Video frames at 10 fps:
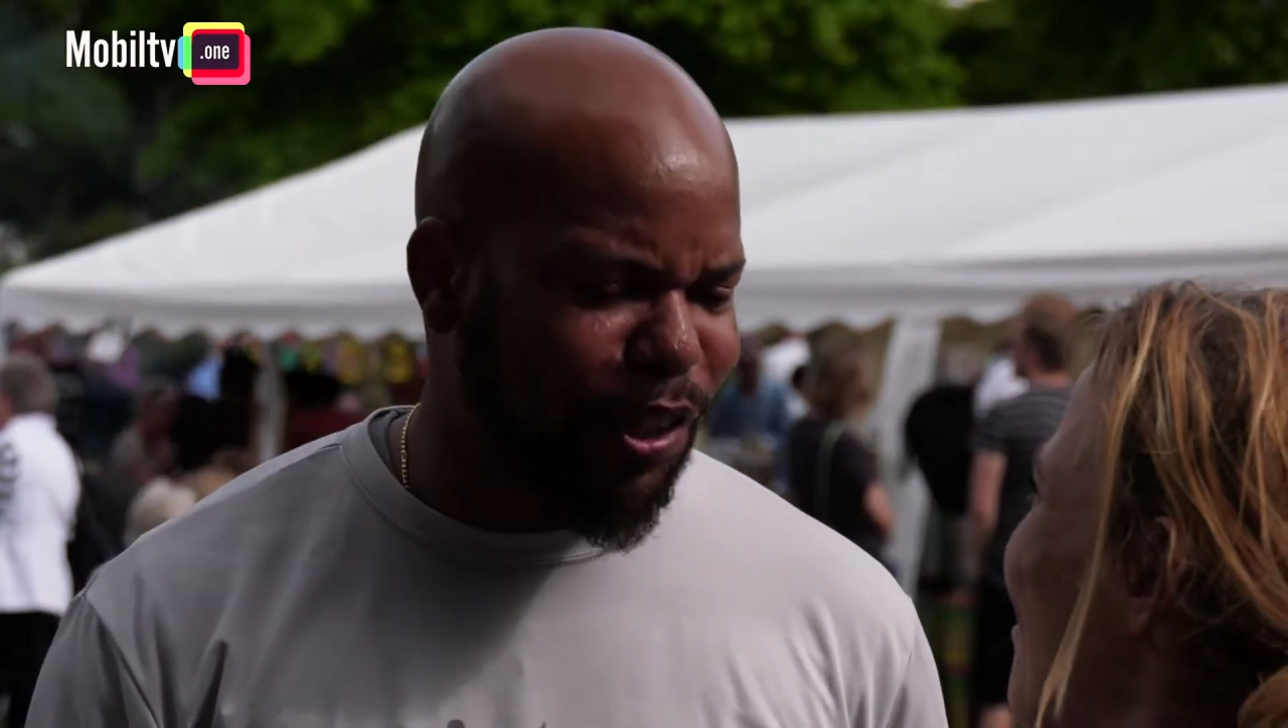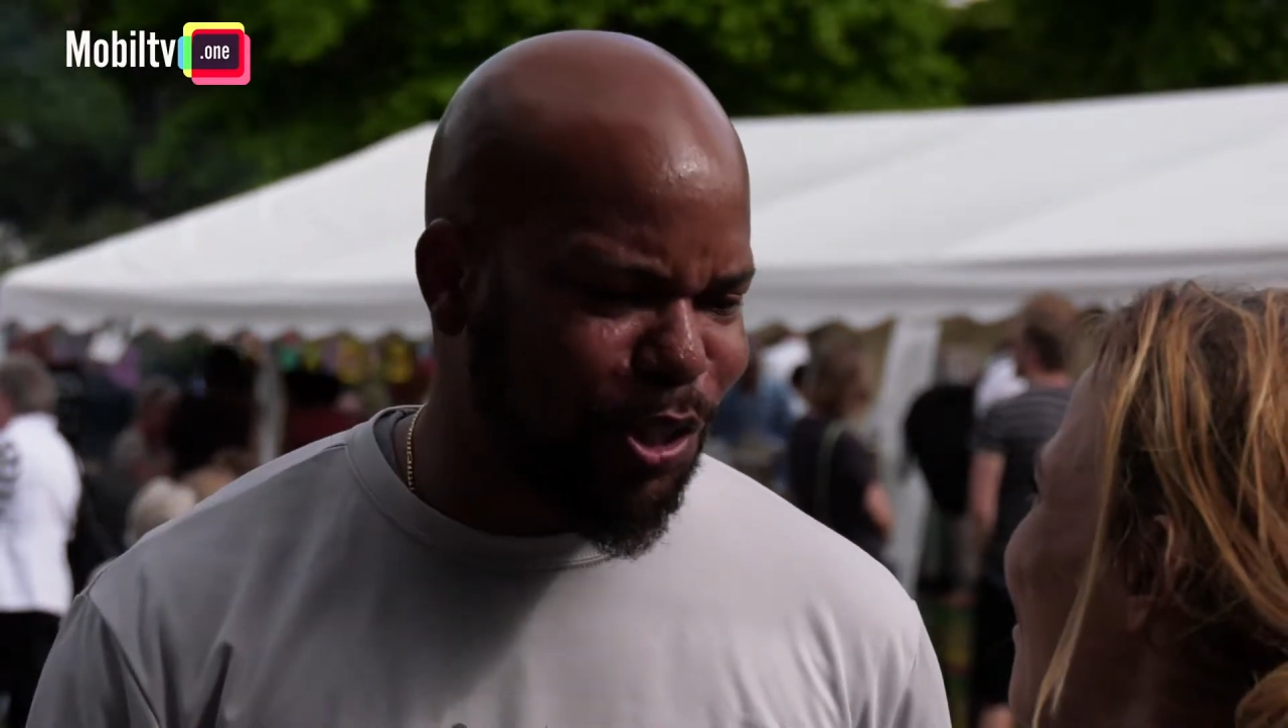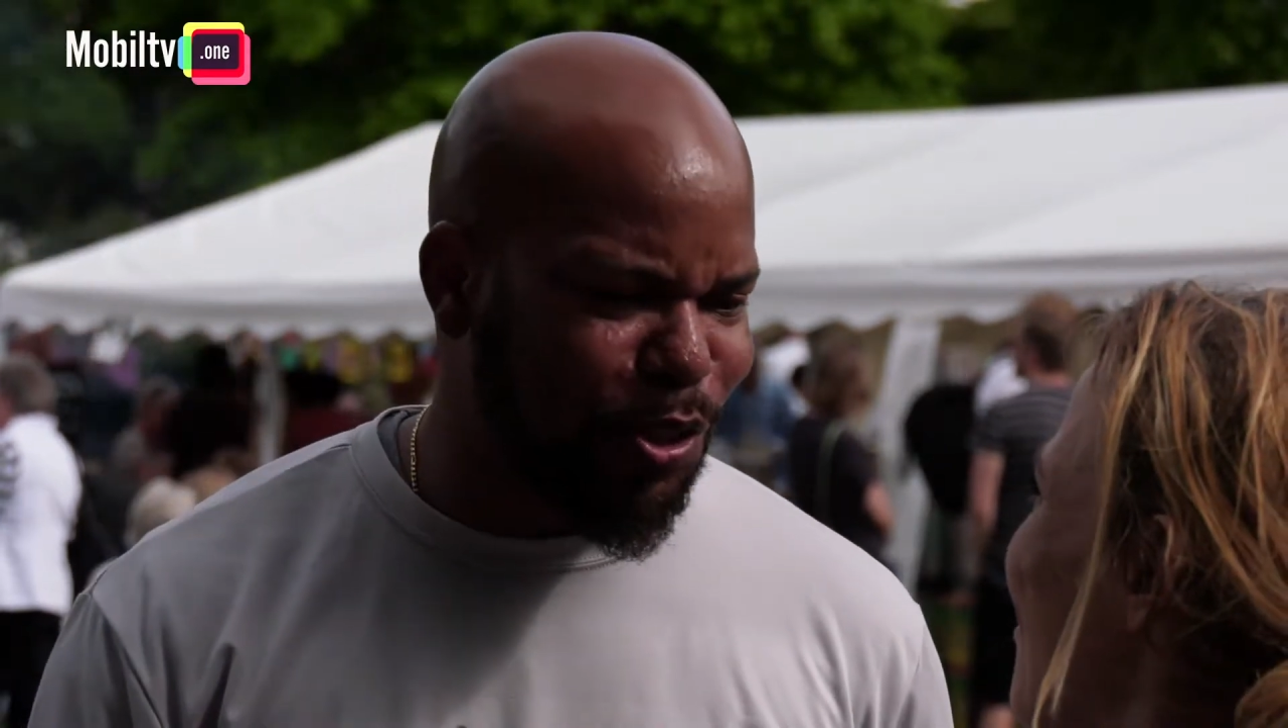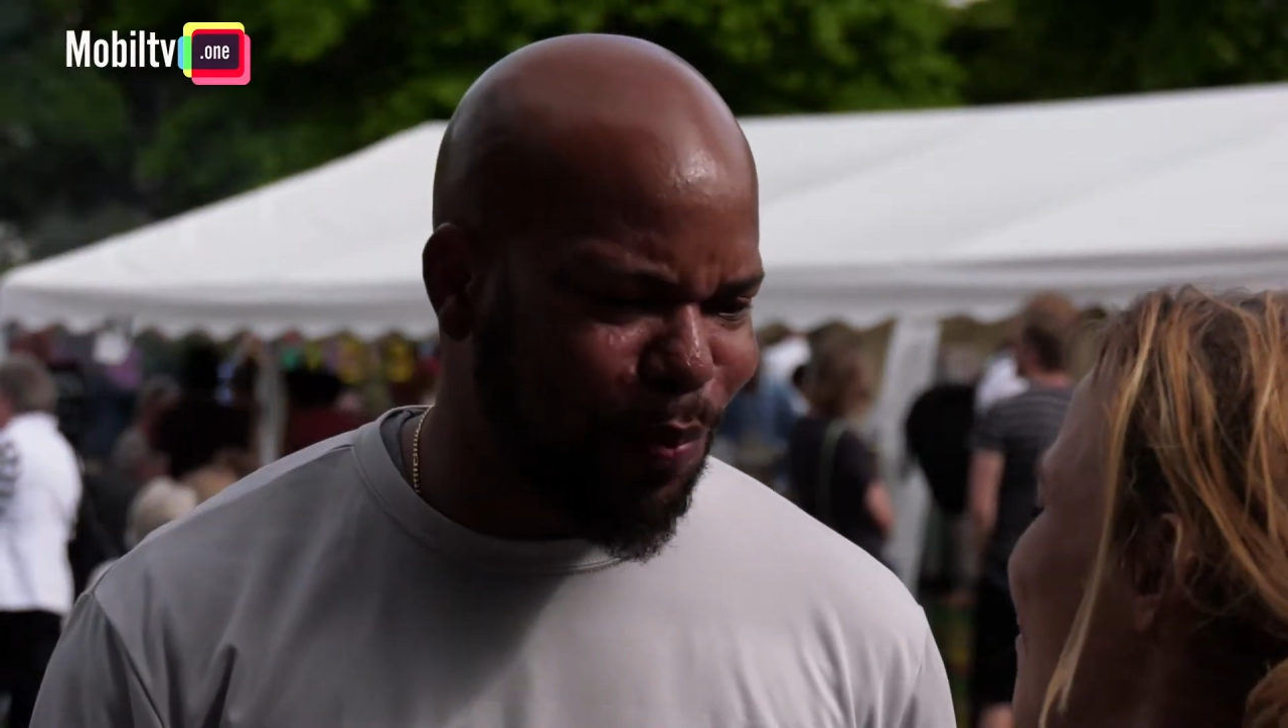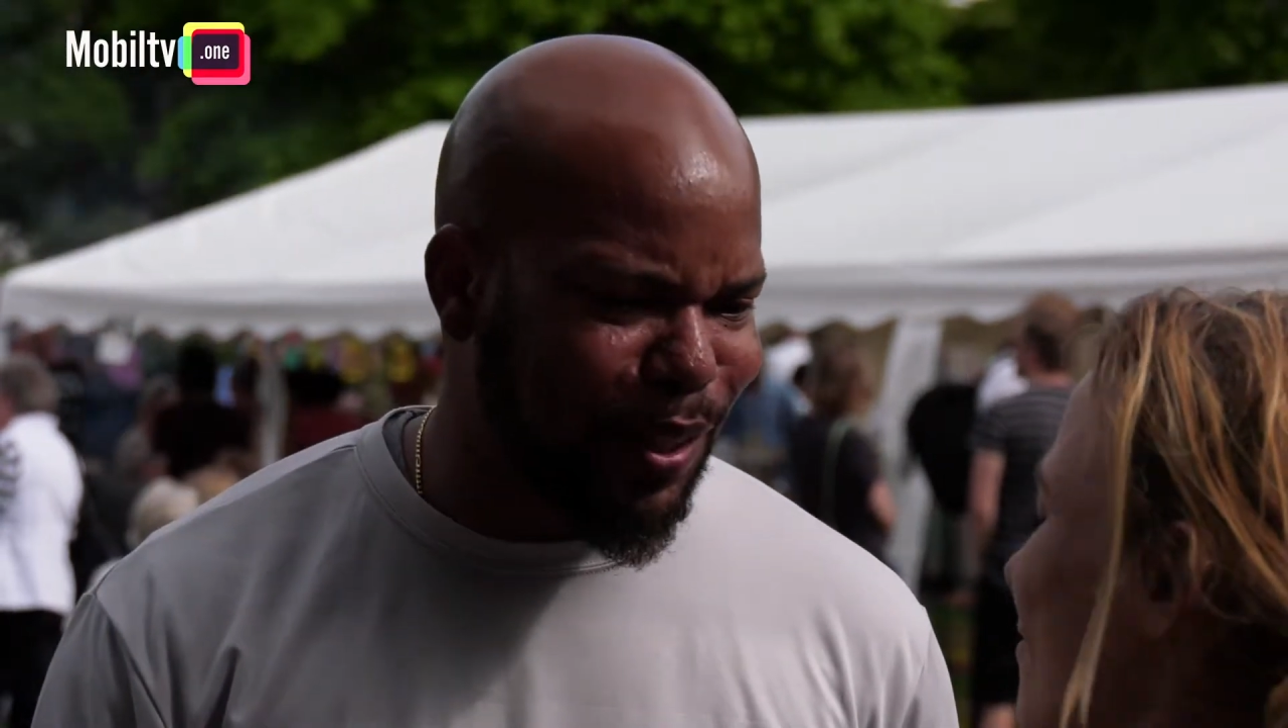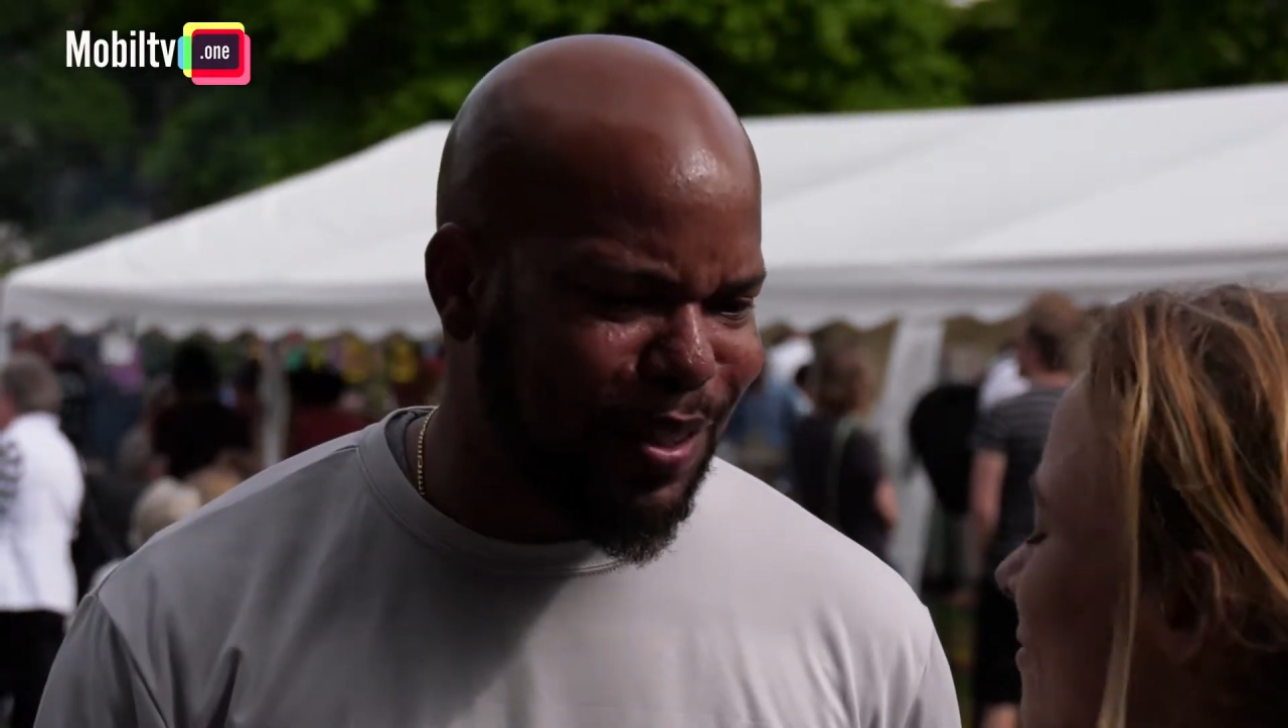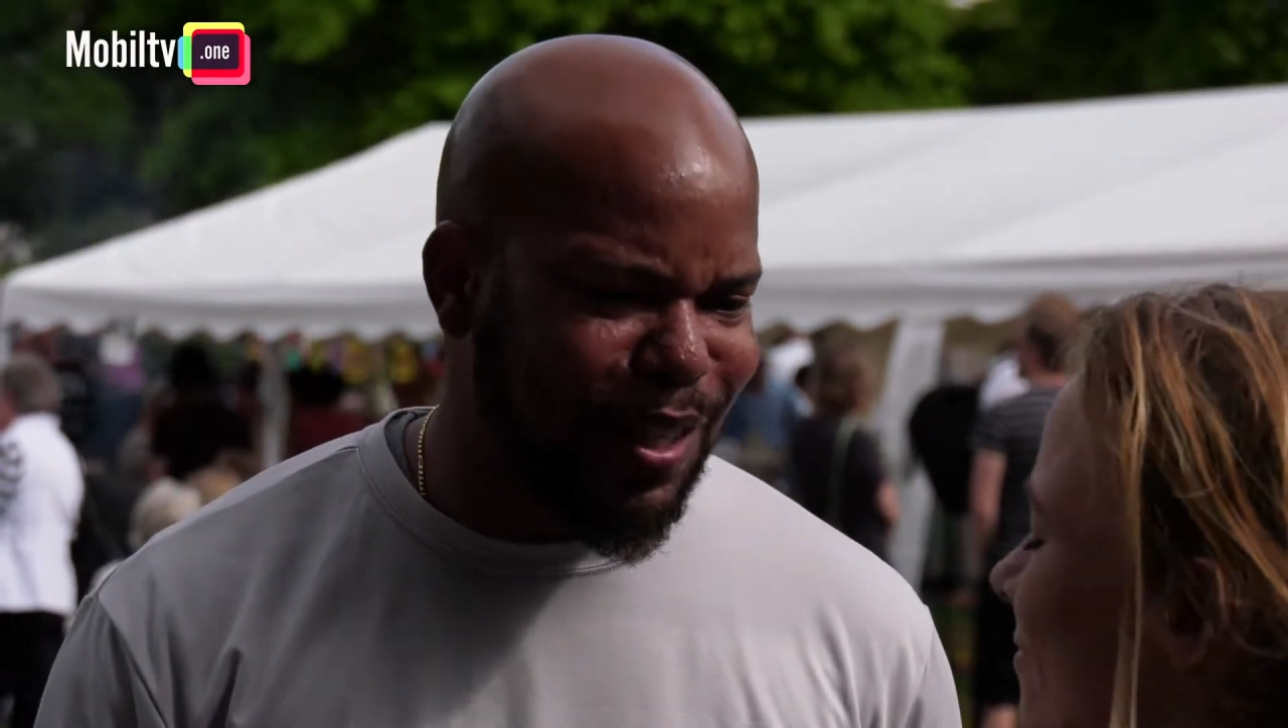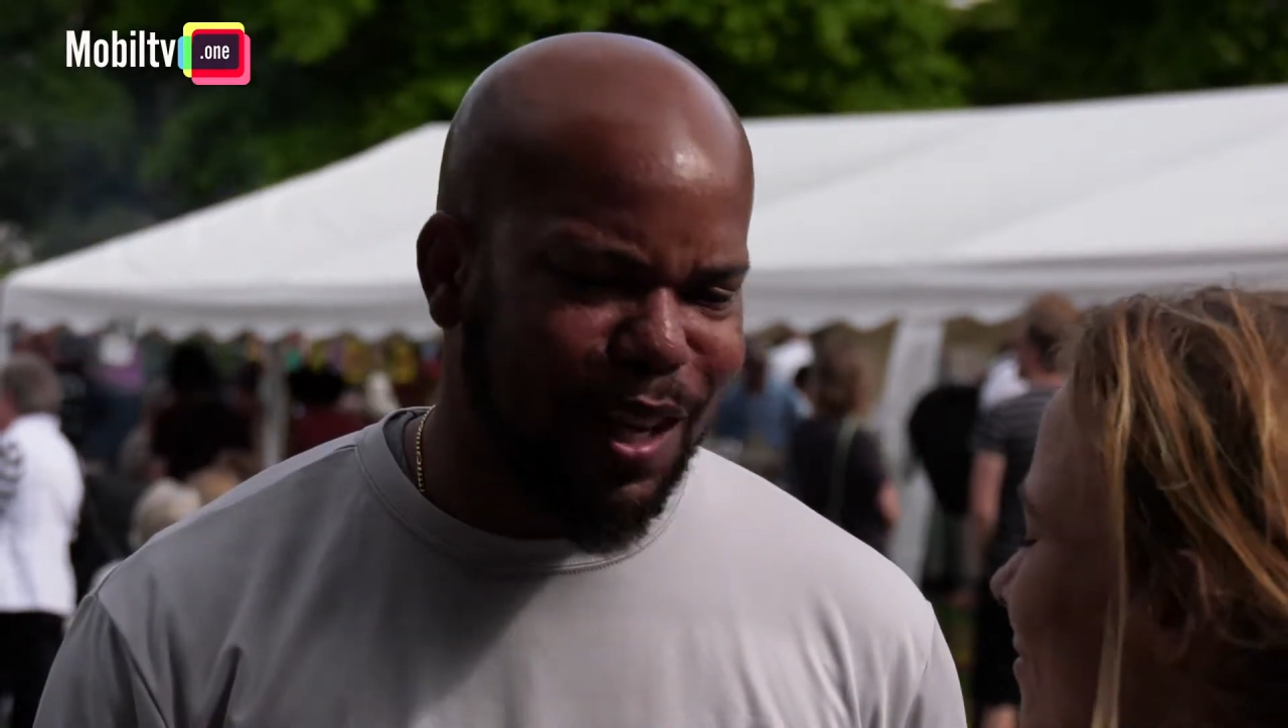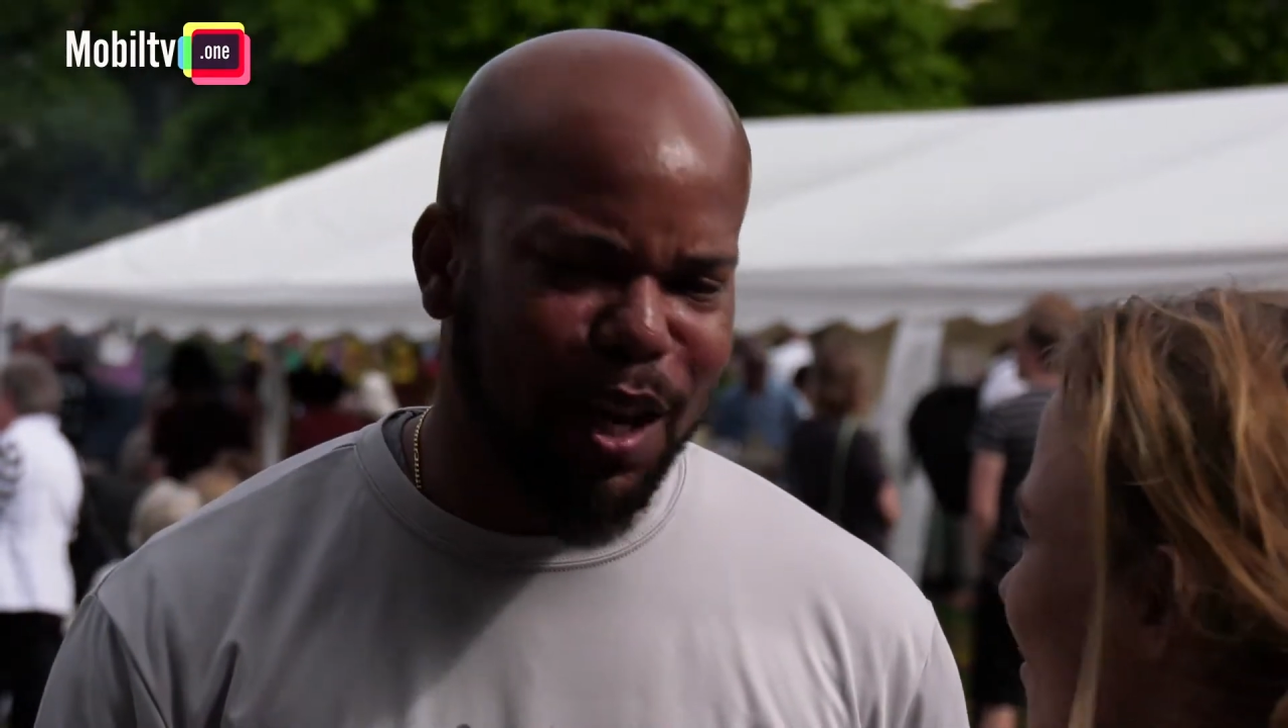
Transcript: instruments,